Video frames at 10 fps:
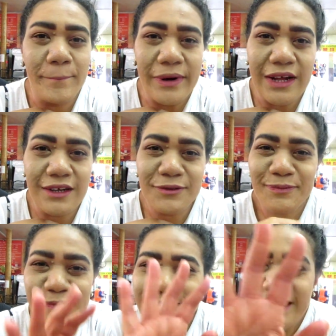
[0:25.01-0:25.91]
but
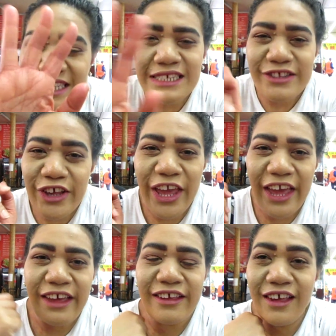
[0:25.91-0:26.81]
it's
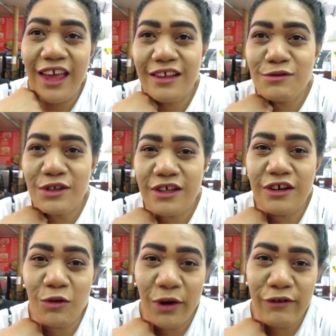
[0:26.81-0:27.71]
okay. Hey, you
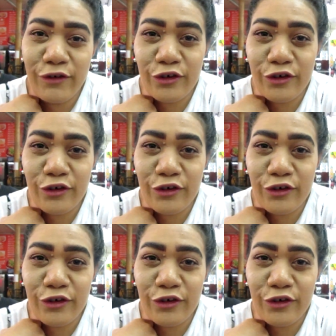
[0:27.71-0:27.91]
Gotta wait